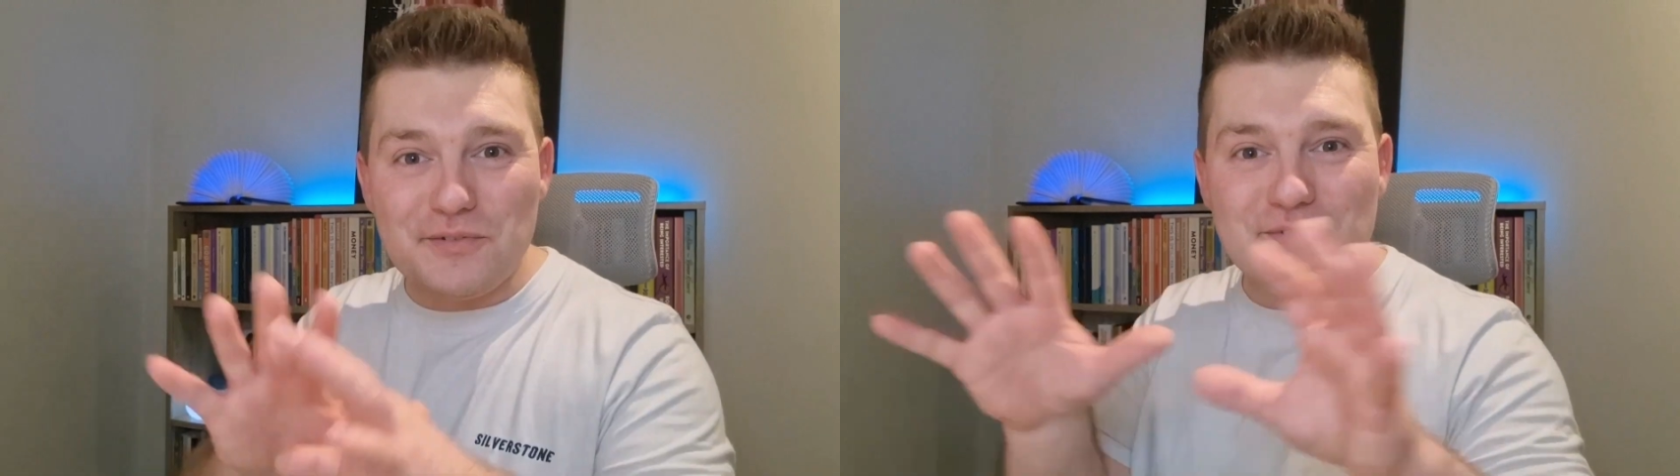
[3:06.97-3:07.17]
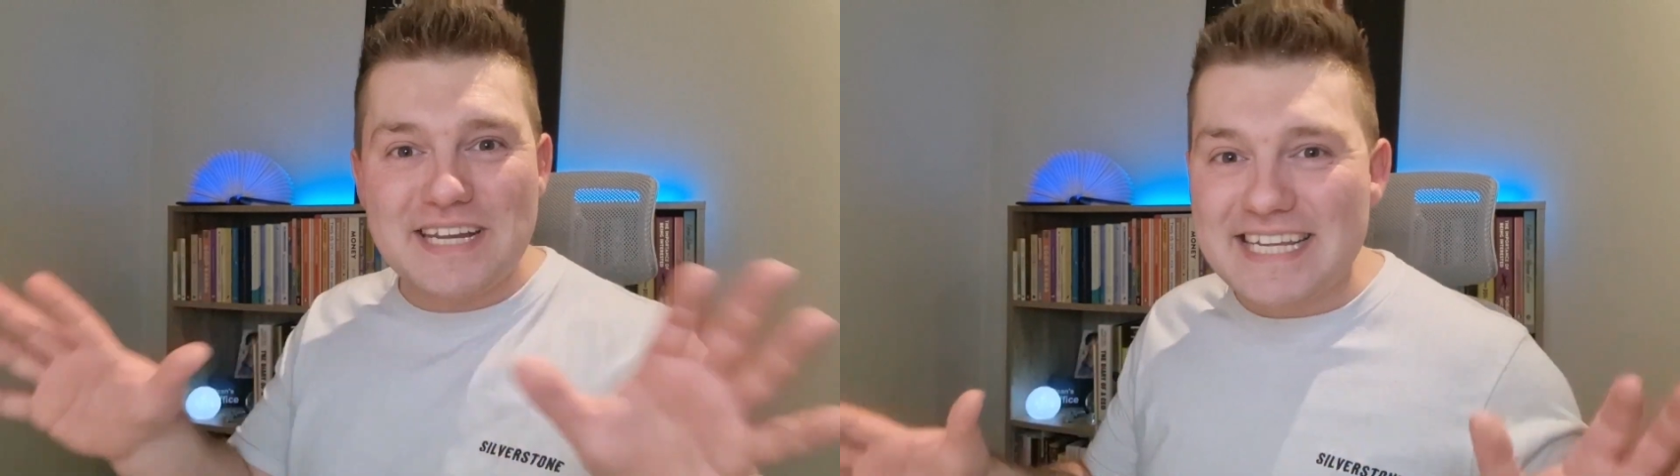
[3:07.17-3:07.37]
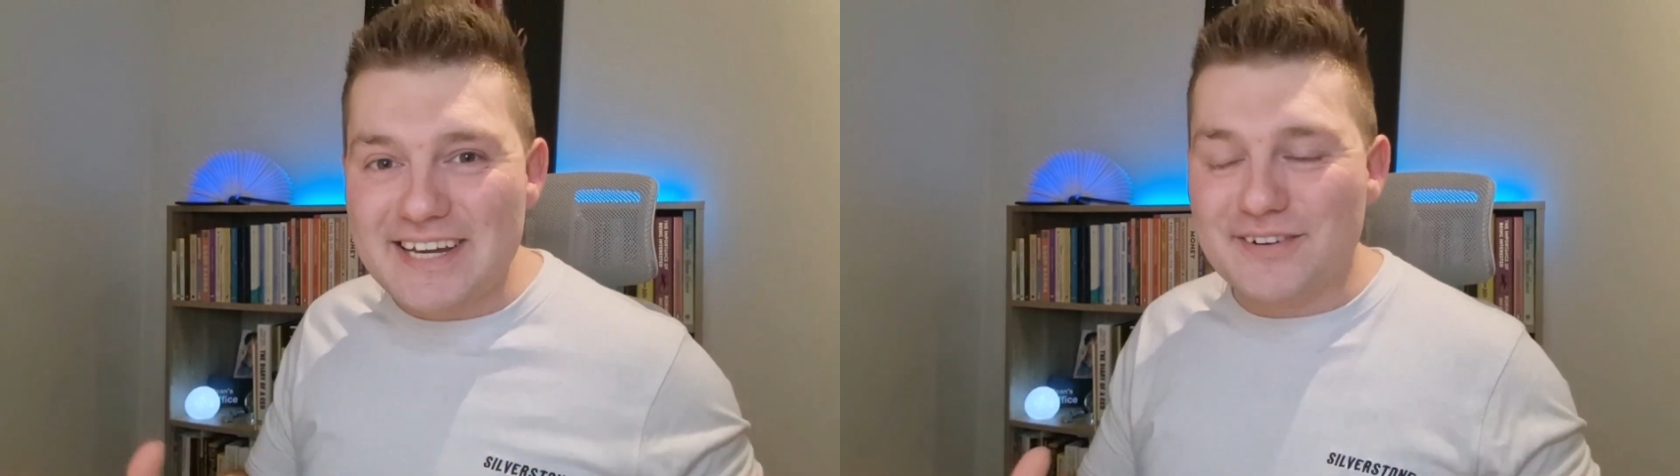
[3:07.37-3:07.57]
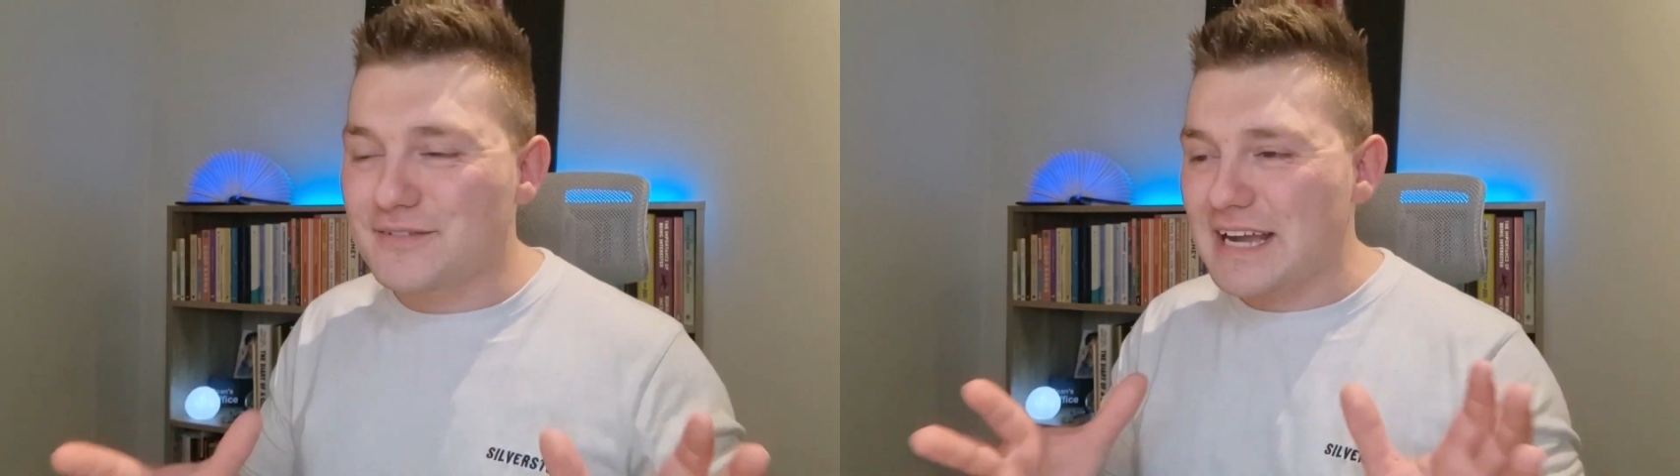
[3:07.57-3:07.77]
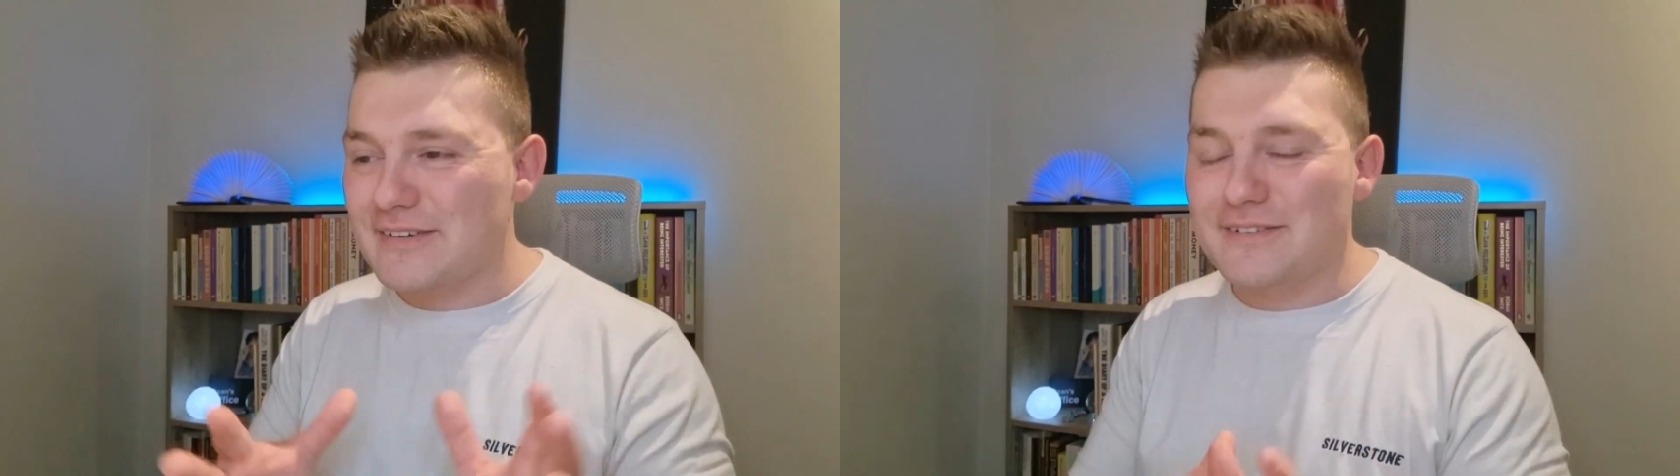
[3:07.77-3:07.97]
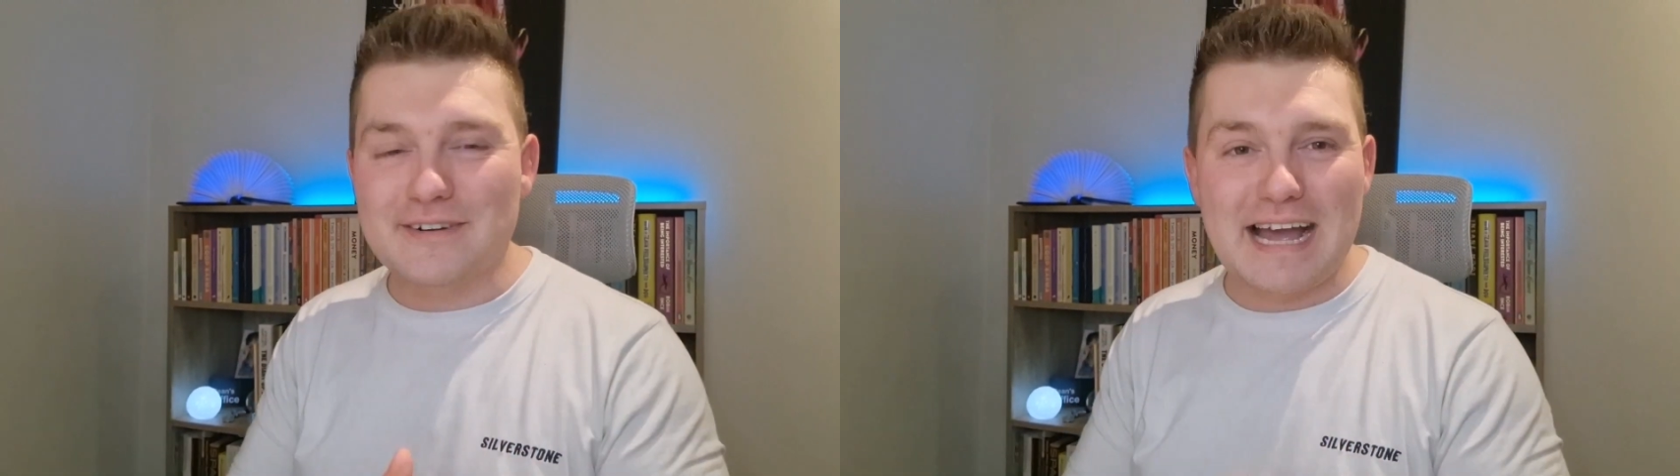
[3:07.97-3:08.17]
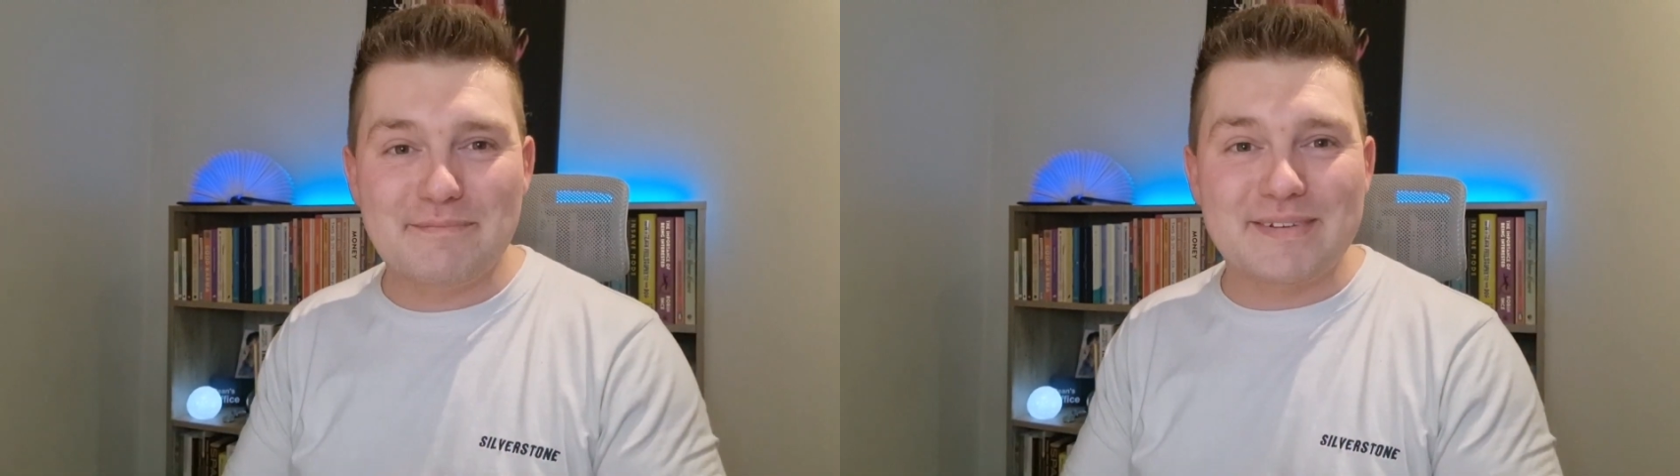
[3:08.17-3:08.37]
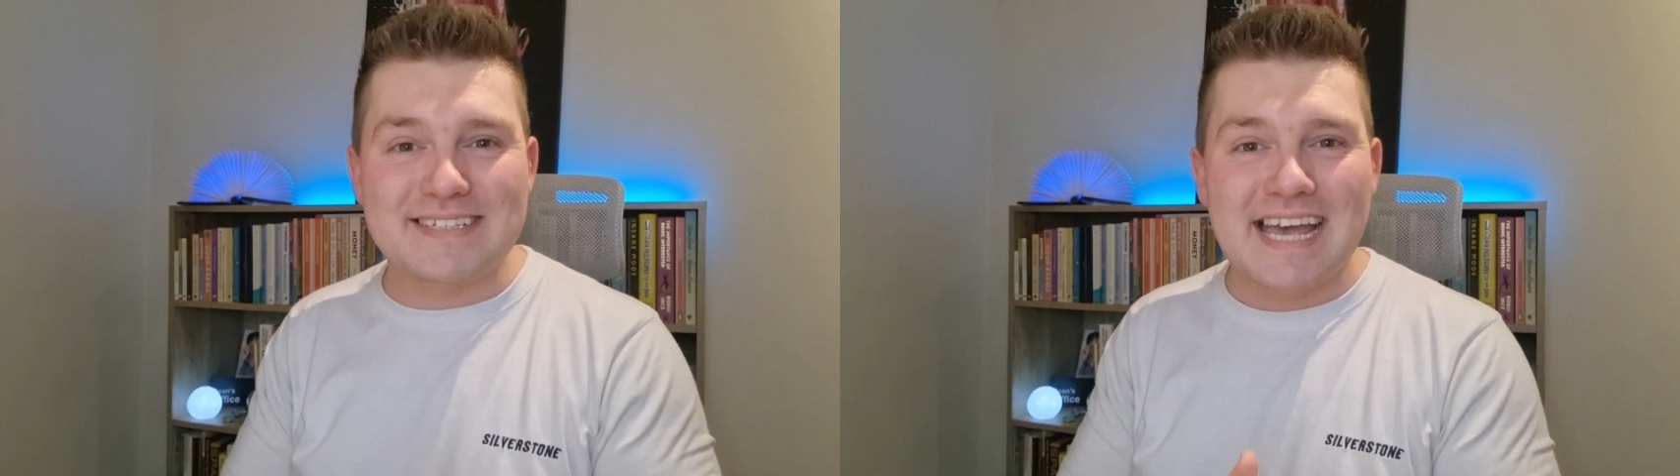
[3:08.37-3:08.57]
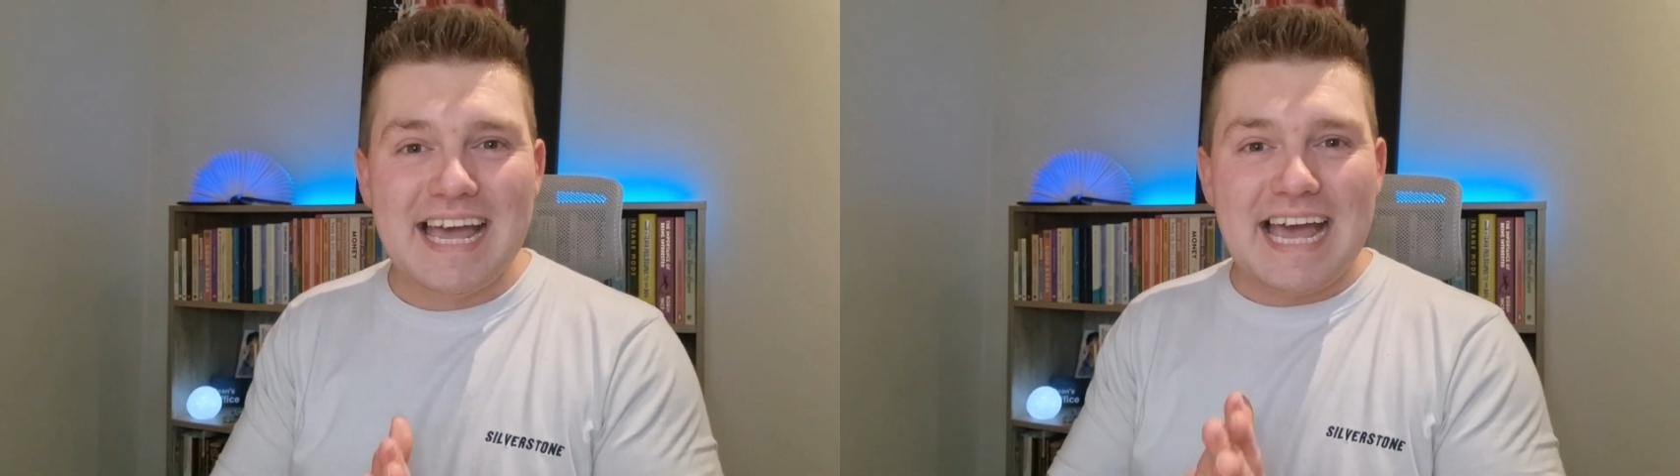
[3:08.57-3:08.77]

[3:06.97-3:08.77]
video of how it all happened.